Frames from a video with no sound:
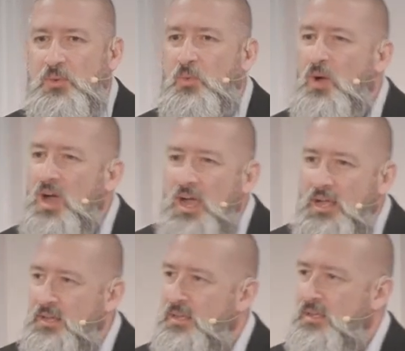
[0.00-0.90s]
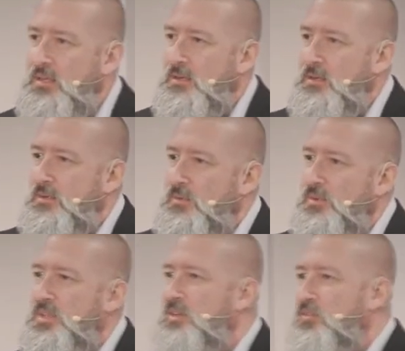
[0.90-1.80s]
Well, why?
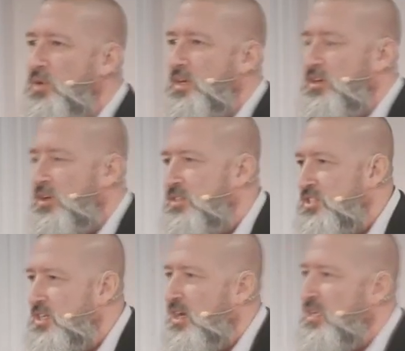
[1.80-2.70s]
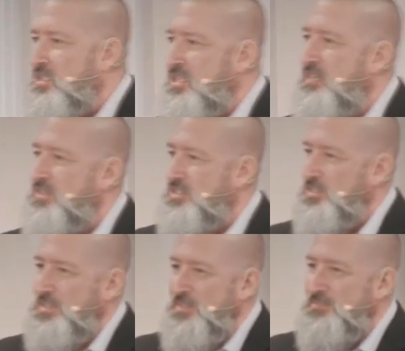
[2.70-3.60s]
Well, think of what it cost God to give it
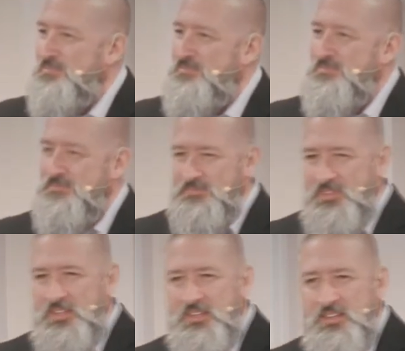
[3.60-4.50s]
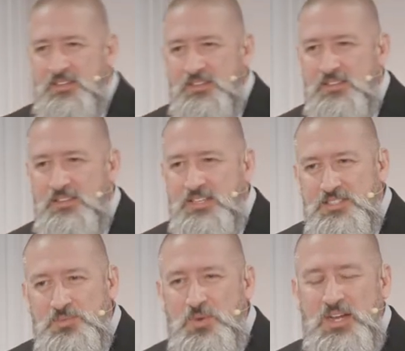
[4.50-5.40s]
to you.
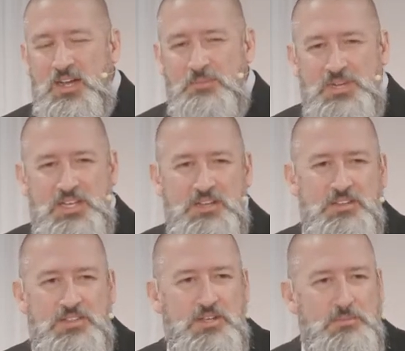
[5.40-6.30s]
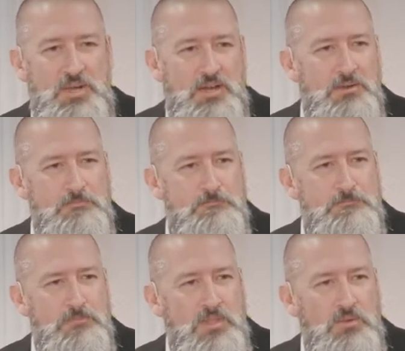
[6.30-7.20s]
That's the way I began to think about it.
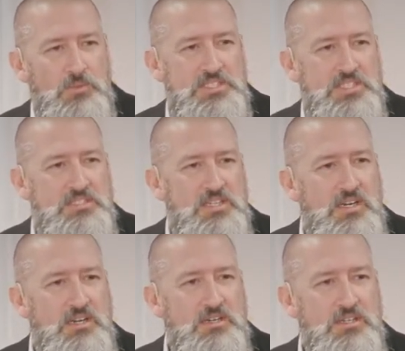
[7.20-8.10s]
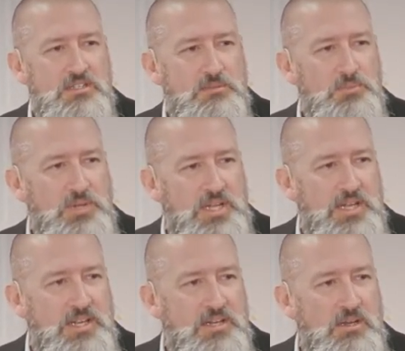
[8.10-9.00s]
We sit there and
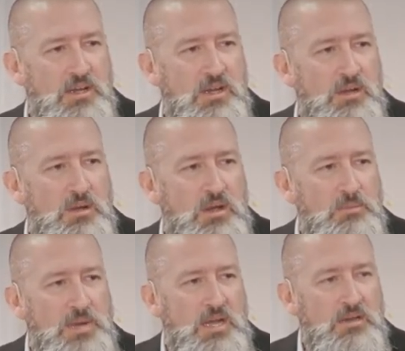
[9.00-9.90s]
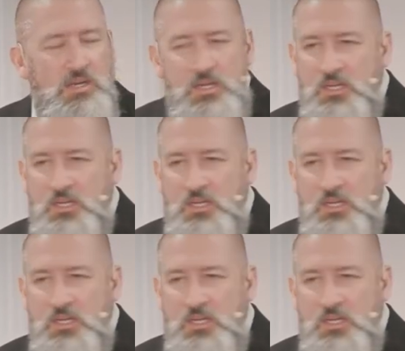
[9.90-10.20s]
complain about